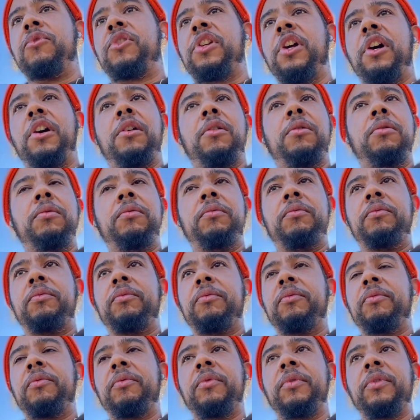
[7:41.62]
so
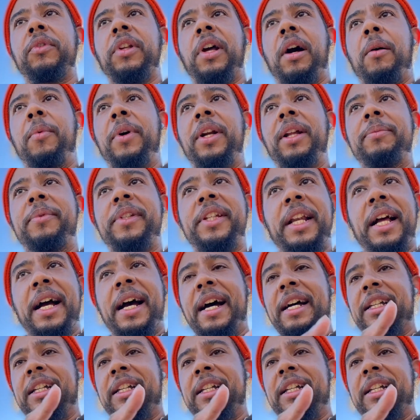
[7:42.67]
I went up to the